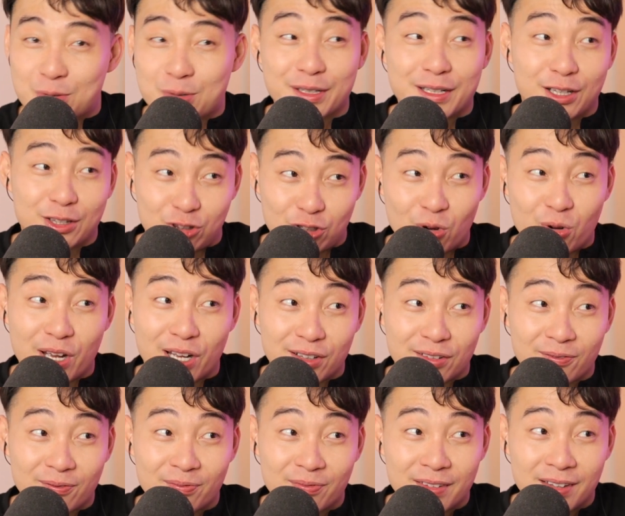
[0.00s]
what they're
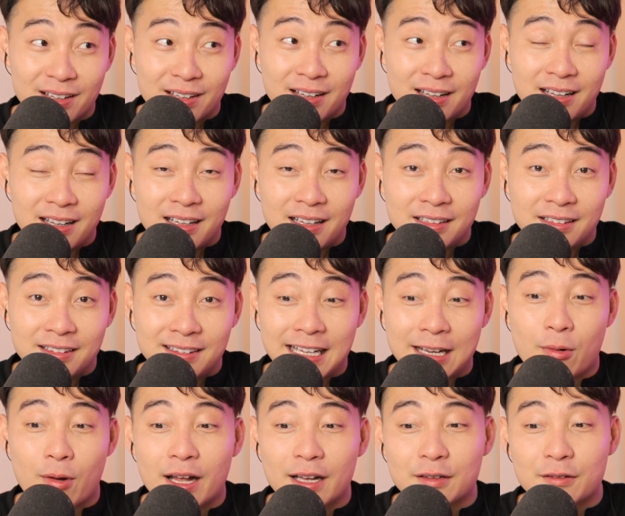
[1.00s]
doing.
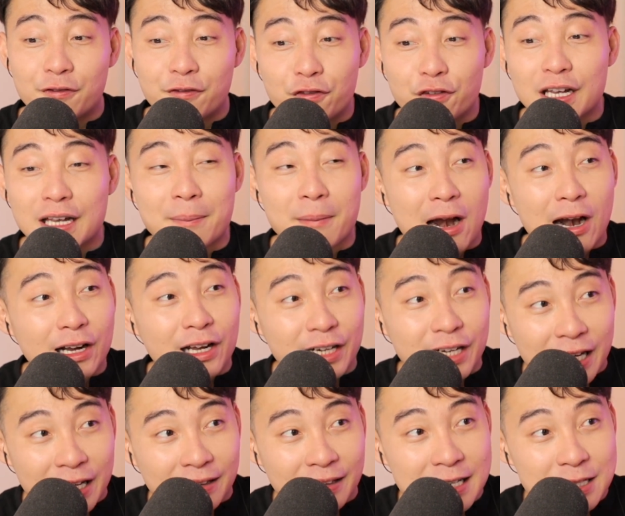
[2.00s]
They want free marketing.